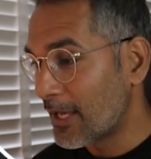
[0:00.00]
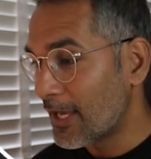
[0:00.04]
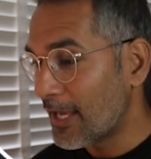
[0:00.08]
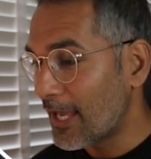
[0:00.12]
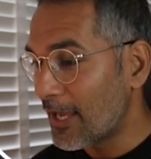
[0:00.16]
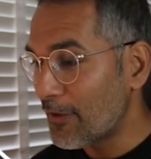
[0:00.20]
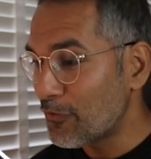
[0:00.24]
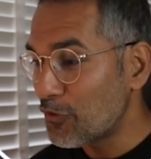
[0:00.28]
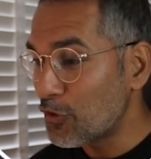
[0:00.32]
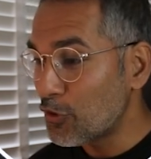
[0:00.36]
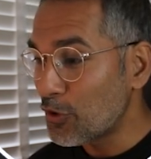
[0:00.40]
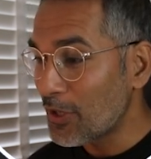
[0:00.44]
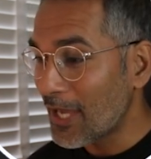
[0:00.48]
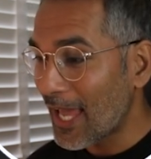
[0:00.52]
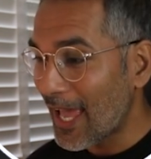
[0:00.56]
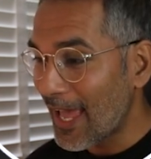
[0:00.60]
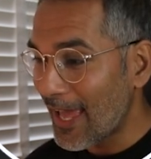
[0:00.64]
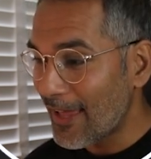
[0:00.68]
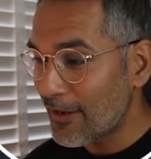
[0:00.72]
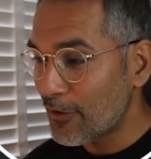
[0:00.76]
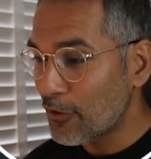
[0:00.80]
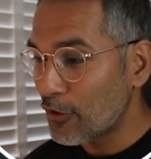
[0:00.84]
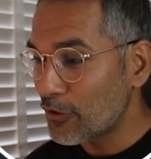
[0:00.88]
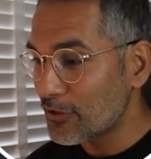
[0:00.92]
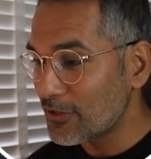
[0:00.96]
If you
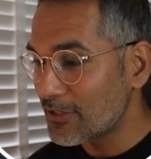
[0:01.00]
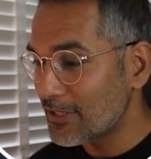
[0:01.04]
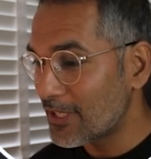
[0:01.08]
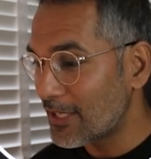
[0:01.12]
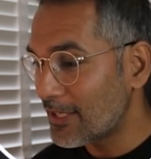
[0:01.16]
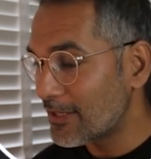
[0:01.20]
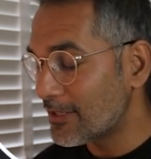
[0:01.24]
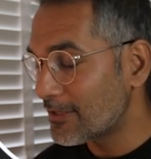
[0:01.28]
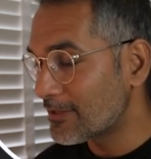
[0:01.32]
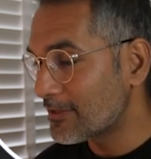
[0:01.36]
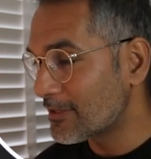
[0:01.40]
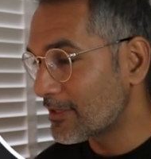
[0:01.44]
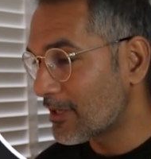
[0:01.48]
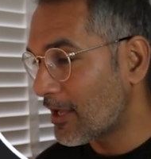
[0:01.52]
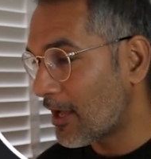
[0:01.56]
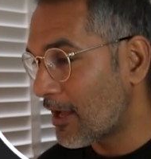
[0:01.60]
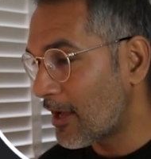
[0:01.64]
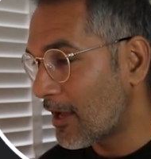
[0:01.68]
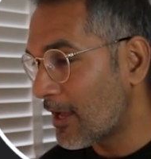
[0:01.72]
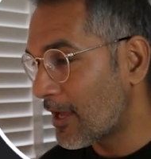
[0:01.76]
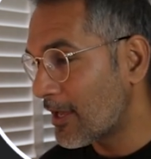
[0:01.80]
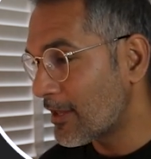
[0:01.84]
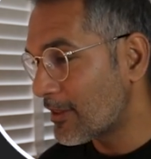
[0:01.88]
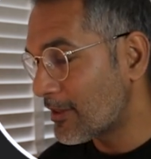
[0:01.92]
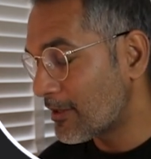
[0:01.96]
cannot see the
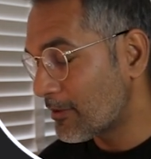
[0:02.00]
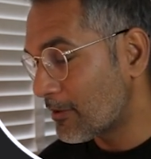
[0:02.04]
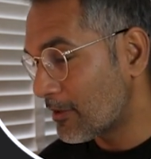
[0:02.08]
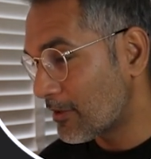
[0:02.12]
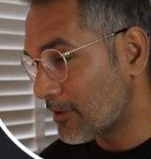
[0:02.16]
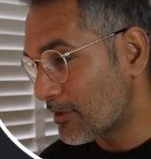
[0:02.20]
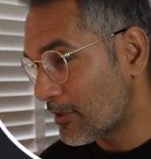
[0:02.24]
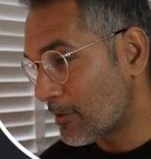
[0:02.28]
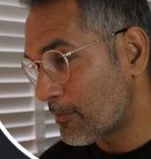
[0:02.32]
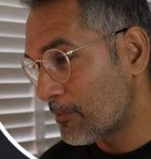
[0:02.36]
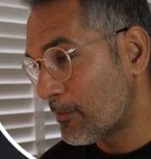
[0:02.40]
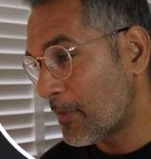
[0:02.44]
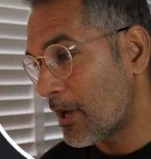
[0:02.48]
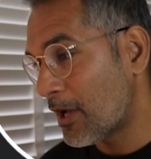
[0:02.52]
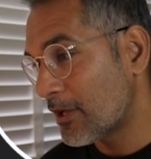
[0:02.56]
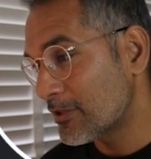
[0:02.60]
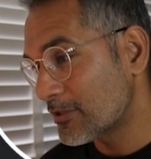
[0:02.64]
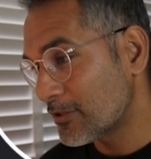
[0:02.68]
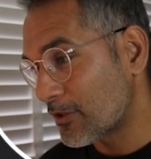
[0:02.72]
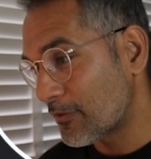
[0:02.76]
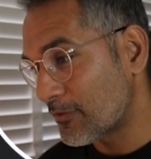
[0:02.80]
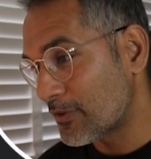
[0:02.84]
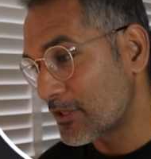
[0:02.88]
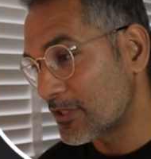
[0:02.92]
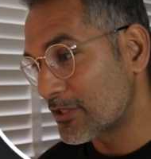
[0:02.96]
sky, the
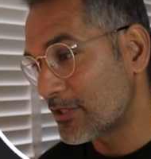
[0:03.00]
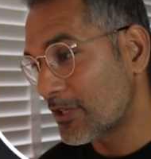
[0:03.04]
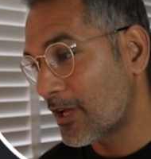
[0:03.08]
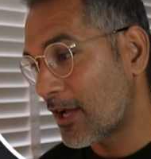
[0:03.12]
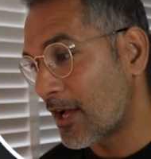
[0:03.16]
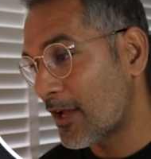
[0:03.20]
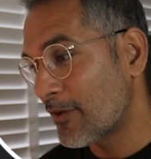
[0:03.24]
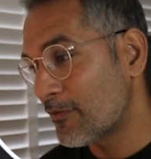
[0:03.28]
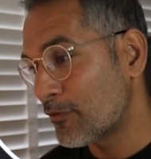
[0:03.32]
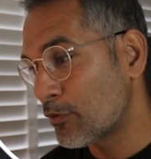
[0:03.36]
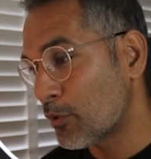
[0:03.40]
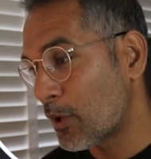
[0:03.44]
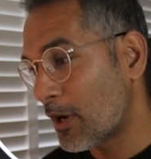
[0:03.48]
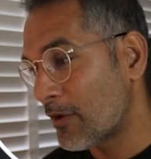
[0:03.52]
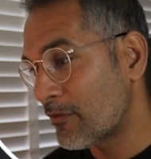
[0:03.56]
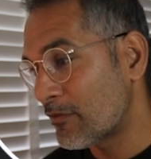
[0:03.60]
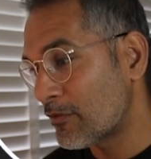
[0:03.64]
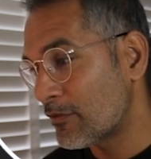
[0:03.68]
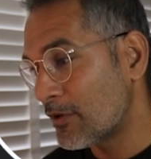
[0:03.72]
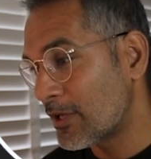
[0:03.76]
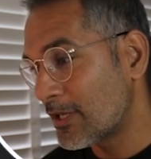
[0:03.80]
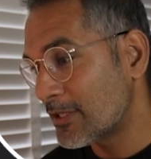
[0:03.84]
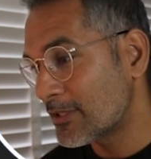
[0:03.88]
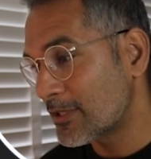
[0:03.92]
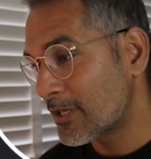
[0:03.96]
mask of the sky for whatever
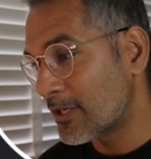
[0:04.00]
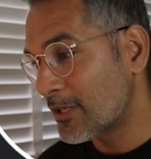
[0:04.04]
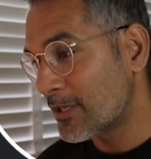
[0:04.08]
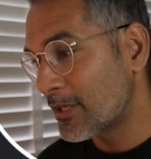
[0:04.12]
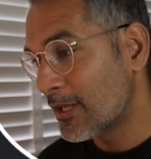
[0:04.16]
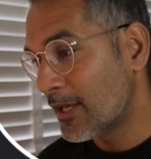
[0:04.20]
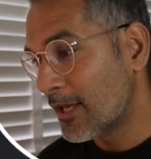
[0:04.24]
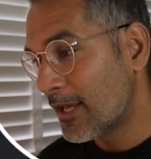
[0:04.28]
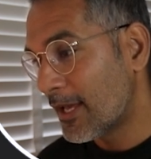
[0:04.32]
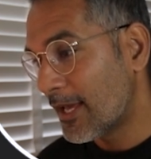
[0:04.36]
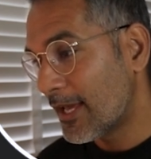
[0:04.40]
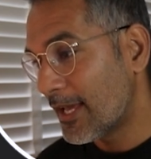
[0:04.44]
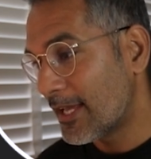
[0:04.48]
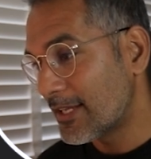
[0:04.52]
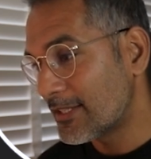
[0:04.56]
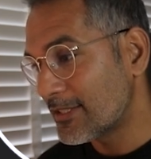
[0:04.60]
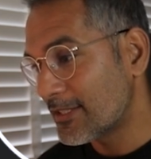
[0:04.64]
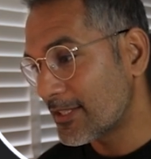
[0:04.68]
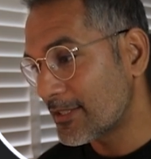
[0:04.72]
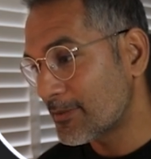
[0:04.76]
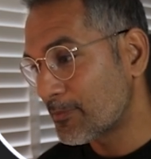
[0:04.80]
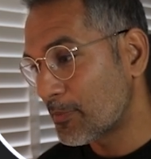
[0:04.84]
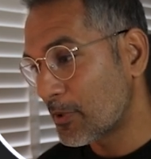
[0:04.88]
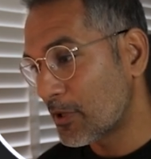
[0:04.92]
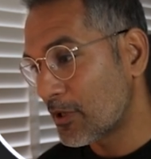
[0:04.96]
reason, it's
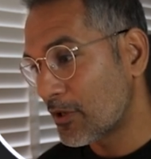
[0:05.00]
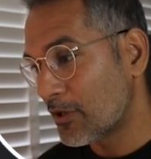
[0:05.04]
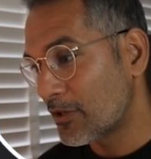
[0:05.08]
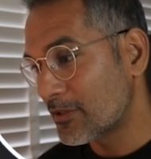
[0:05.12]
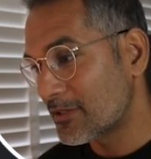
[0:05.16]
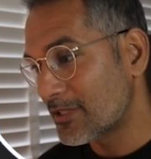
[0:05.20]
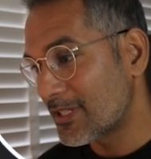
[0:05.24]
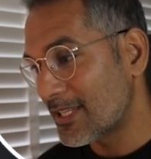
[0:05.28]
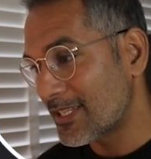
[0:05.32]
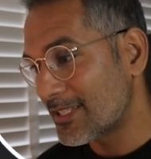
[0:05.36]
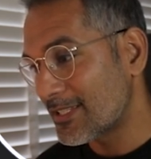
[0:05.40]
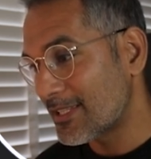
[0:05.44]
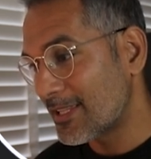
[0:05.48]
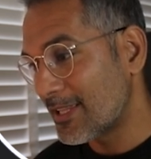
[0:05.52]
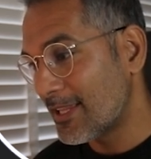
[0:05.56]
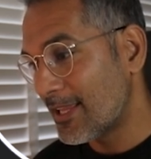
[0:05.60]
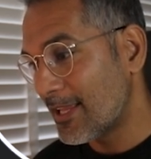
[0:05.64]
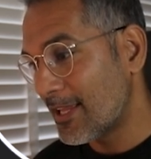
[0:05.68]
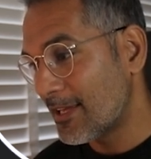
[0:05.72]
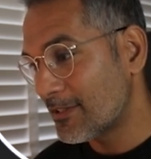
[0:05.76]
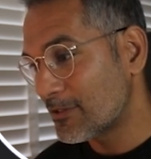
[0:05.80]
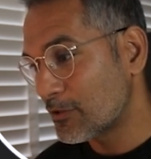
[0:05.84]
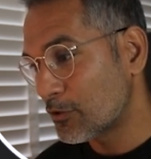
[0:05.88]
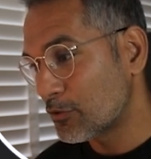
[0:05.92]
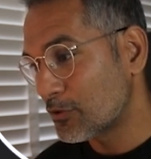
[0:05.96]
just because this
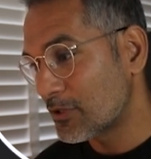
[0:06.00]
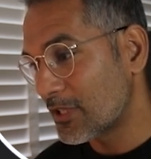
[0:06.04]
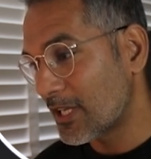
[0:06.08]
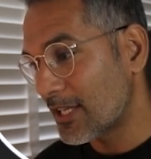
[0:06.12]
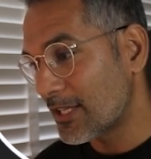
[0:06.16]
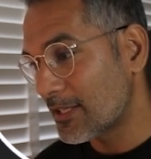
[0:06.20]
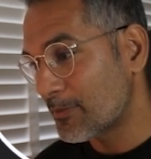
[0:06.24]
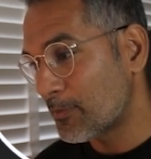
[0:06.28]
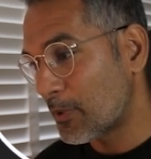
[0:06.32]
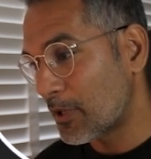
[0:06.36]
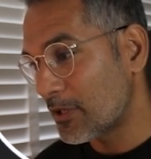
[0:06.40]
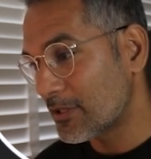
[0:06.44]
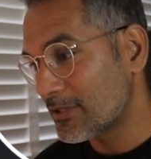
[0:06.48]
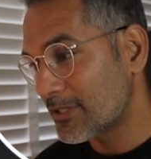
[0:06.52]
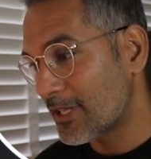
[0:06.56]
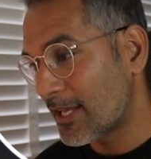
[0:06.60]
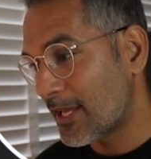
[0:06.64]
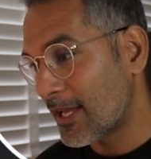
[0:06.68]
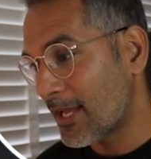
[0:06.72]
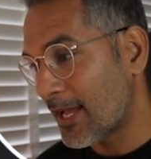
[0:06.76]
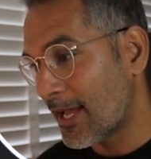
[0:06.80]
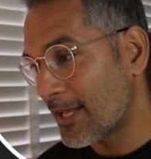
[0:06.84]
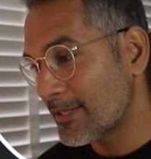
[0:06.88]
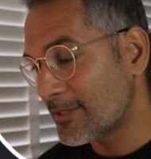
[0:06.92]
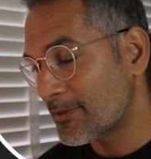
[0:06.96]
little tick box
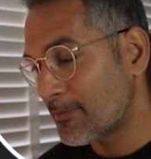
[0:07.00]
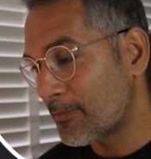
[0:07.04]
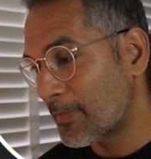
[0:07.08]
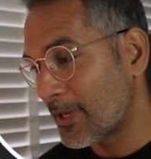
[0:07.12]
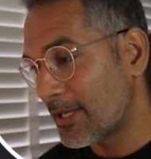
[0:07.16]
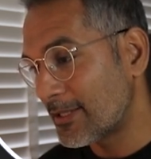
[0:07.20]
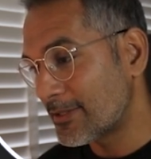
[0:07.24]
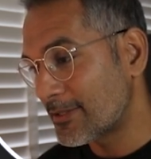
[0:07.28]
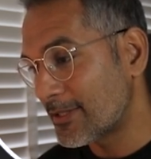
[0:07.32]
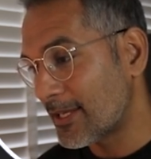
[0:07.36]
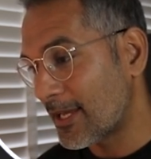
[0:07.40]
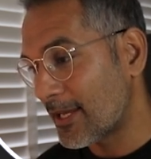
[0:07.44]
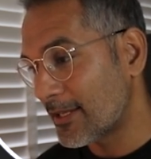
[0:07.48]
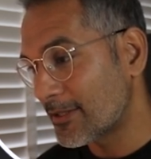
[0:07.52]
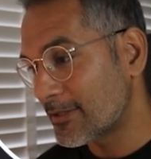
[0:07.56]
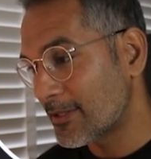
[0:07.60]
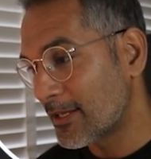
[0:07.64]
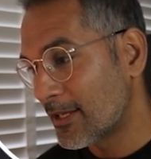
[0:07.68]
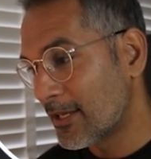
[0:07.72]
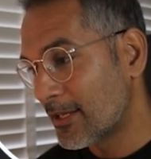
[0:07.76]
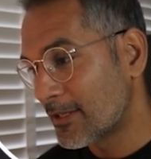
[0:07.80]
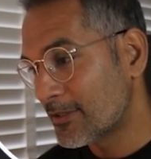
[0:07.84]
here hasn't been ticked.